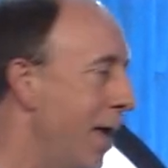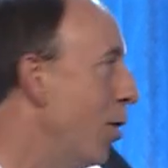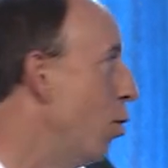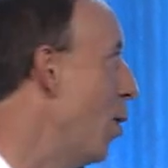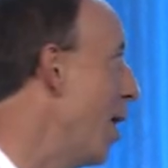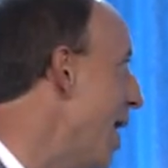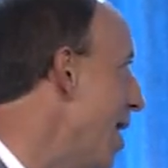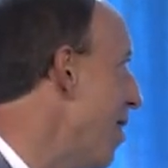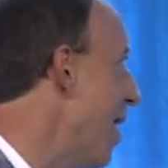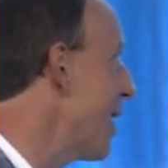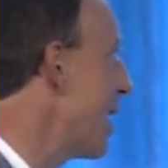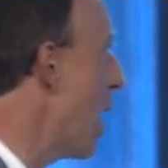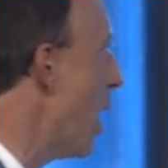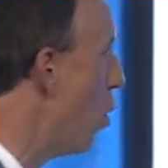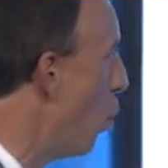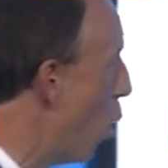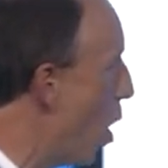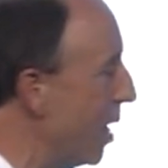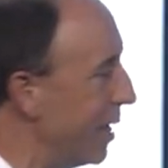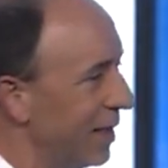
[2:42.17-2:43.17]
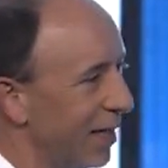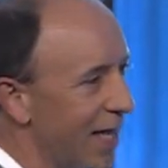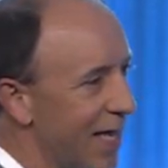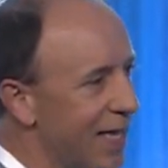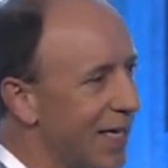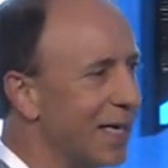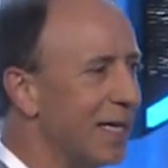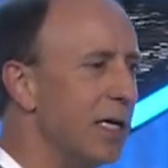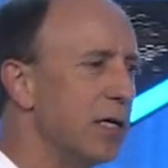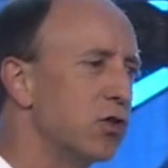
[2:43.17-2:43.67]
Well, I got one
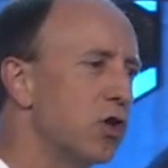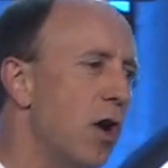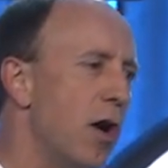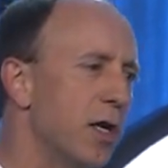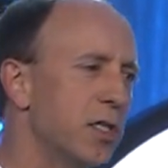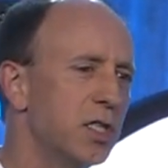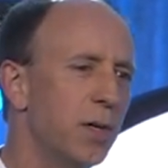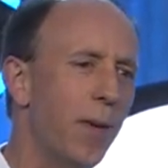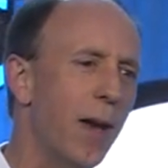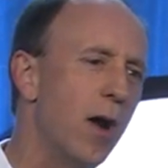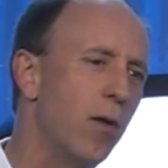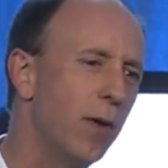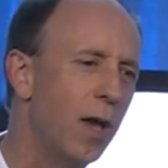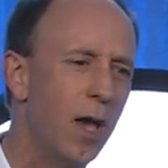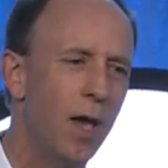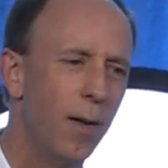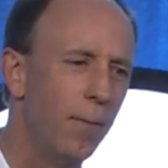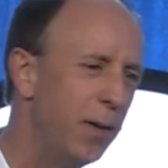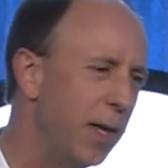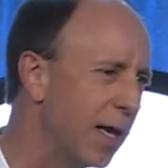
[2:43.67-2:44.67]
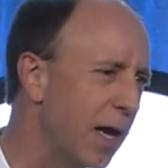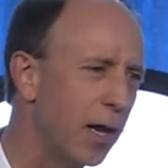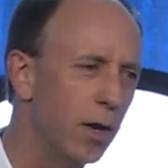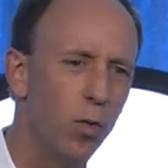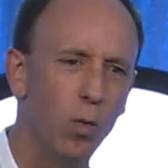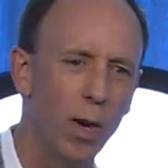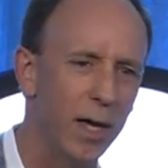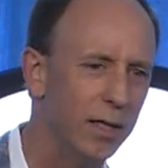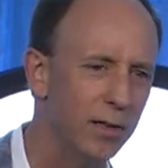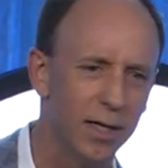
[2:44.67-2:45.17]
link and it talks about being on a
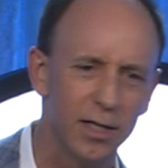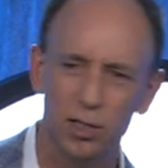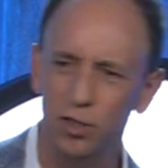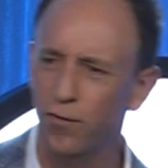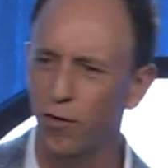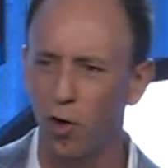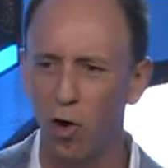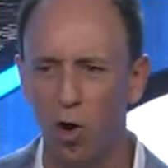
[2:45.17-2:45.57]
wait list for